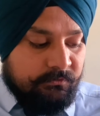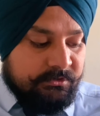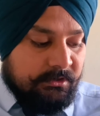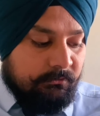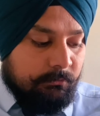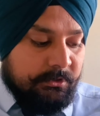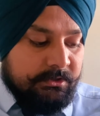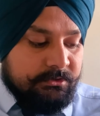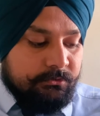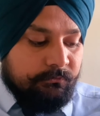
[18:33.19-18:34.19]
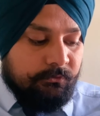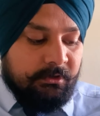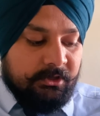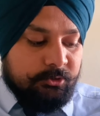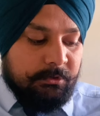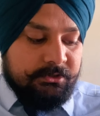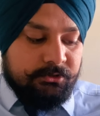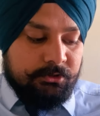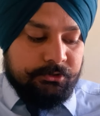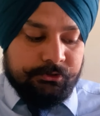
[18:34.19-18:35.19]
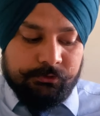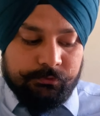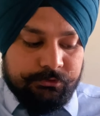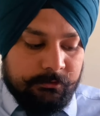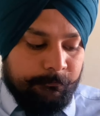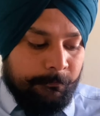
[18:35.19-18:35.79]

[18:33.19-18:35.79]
whichever base for an expansion is used.